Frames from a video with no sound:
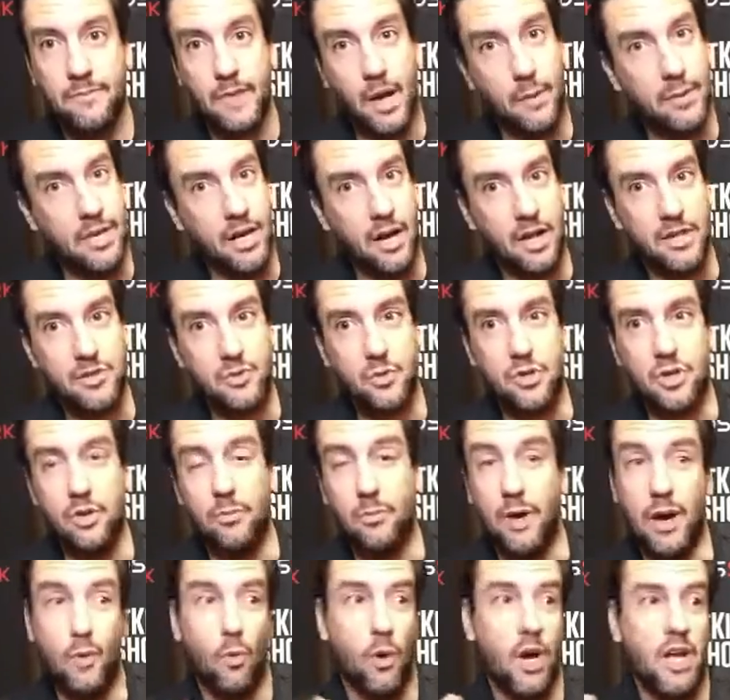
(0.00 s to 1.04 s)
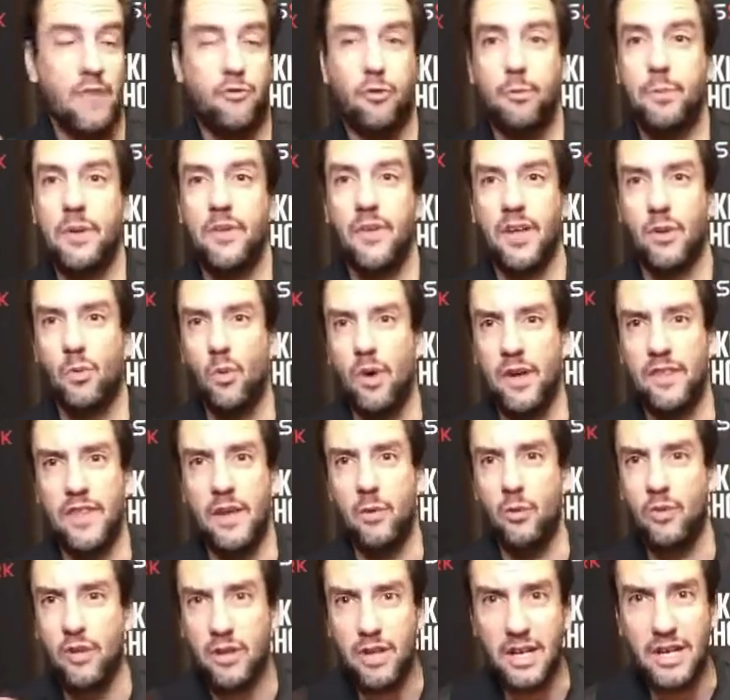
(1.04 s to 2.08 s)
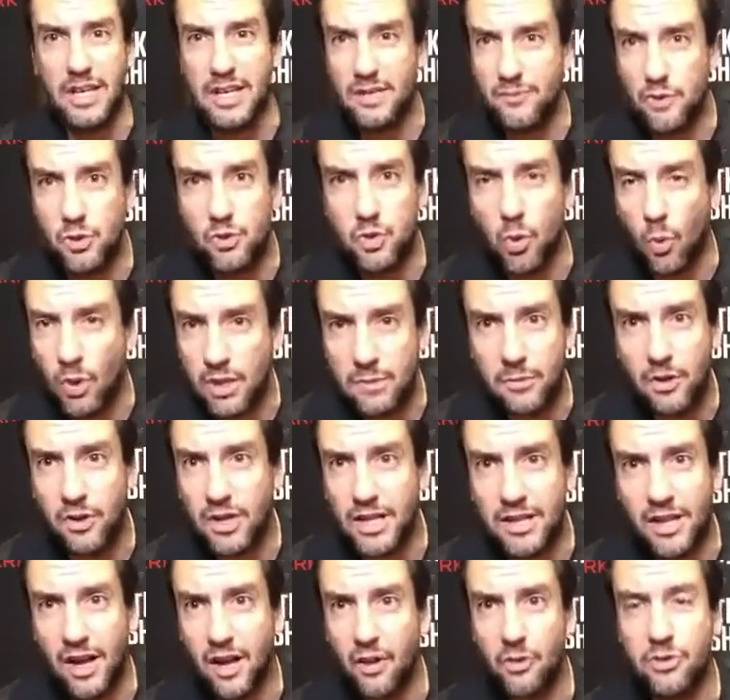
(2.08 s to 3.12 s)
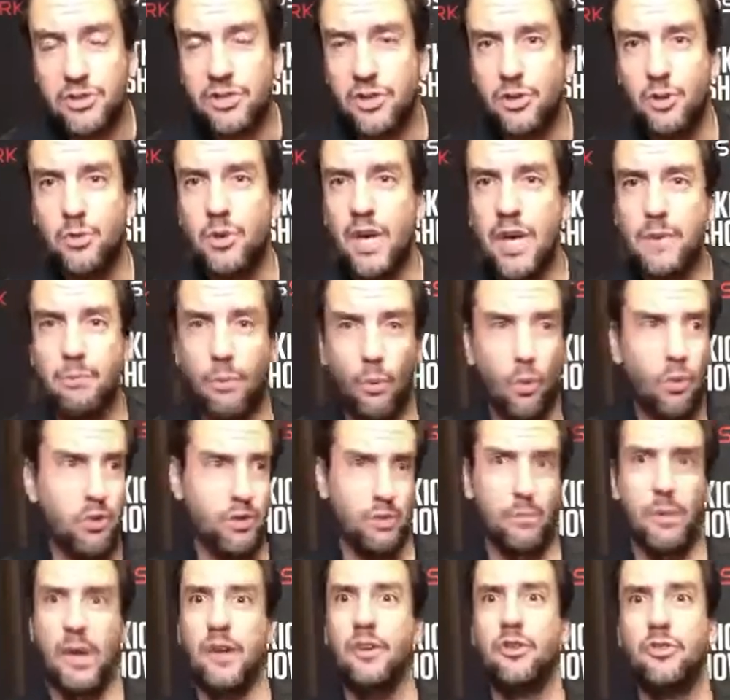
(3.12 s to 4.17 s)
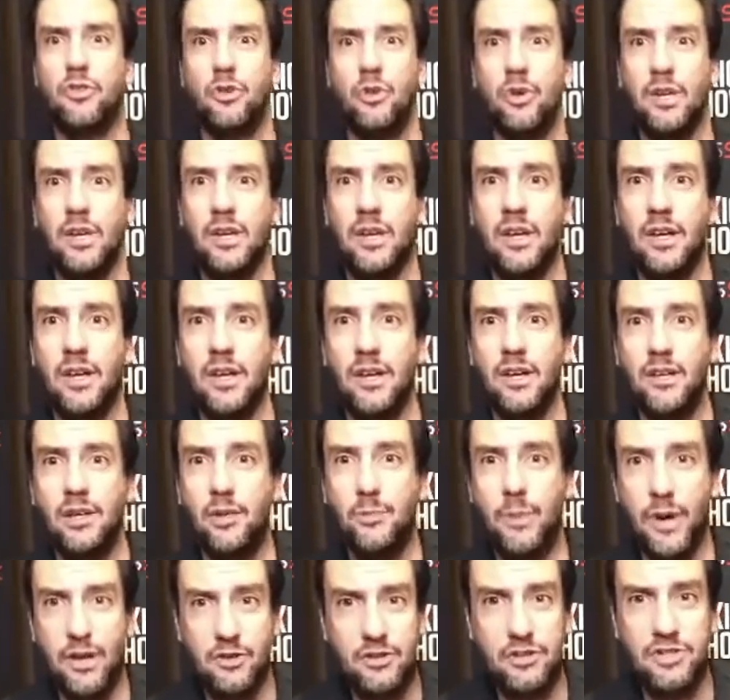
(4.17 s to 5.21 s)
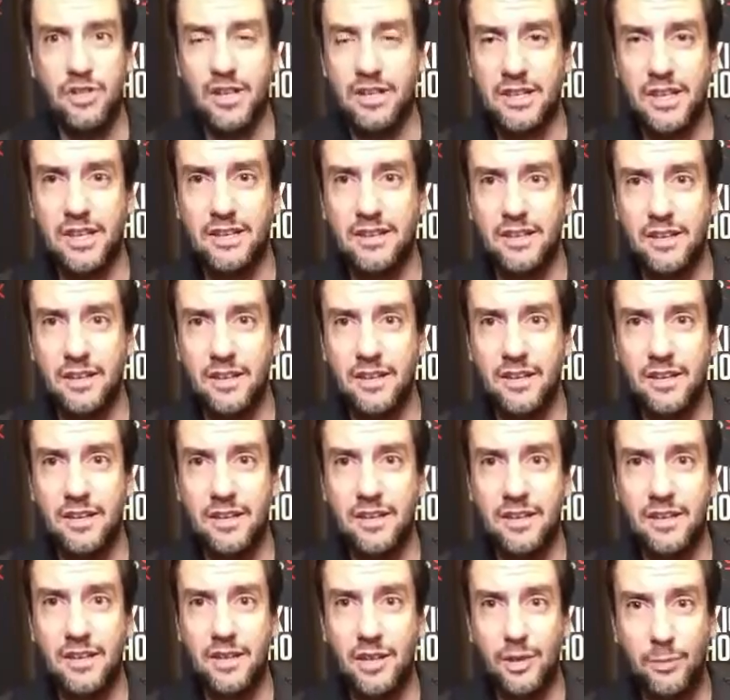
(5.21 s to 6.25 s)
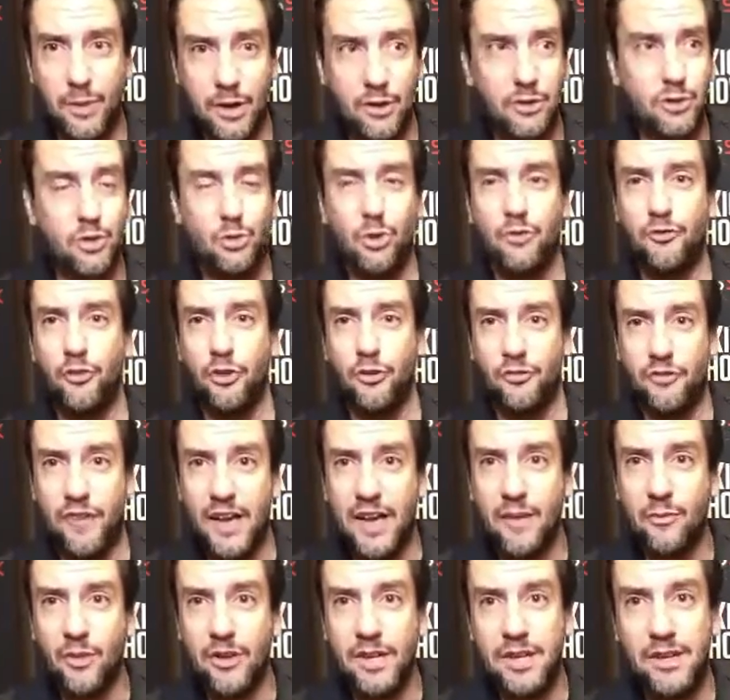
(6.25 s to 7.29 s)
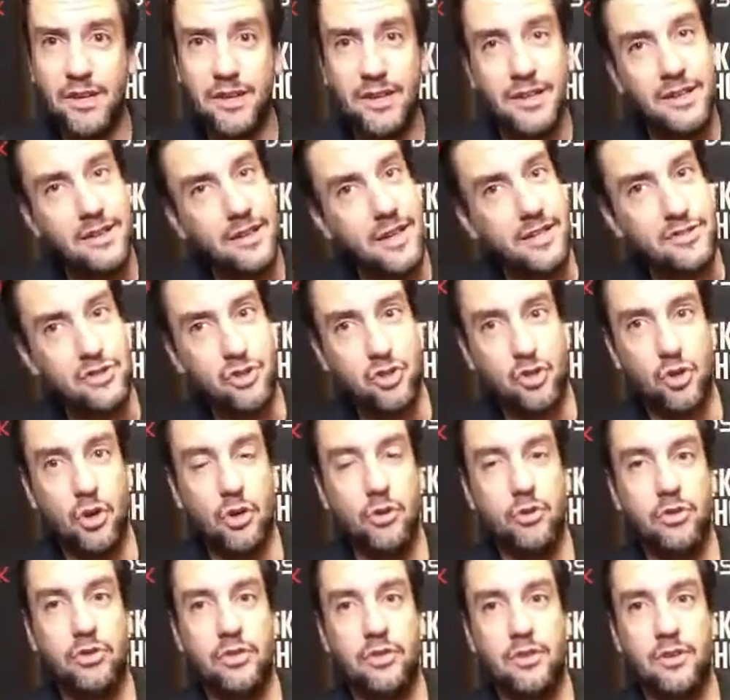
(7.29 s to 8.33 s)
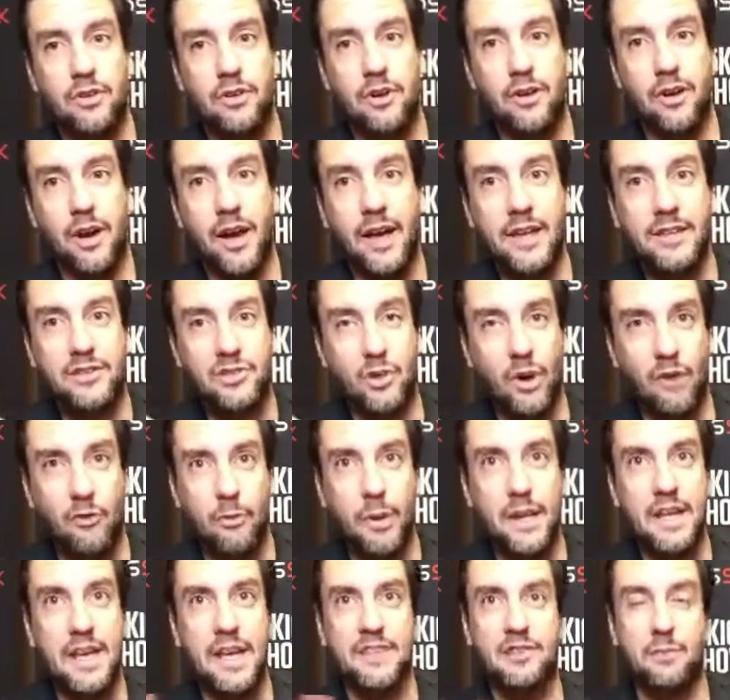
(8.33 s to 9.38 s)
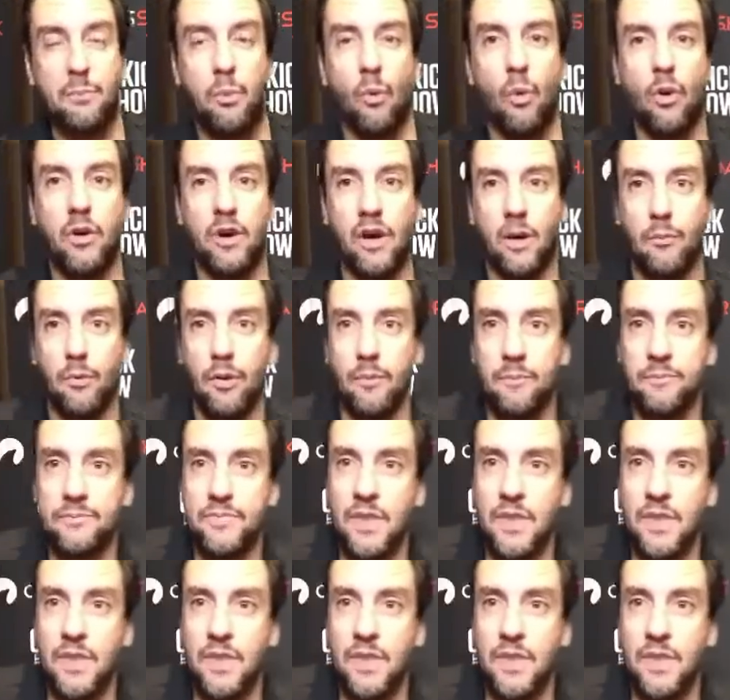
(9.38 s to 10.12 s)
I'll be honest with you. My wife would be like, what? They, are going to give you $20 million to do gay porn? You better do it. You better suck that dick. You better do it for the family. That's the truth. All right. So everybody has a porn number.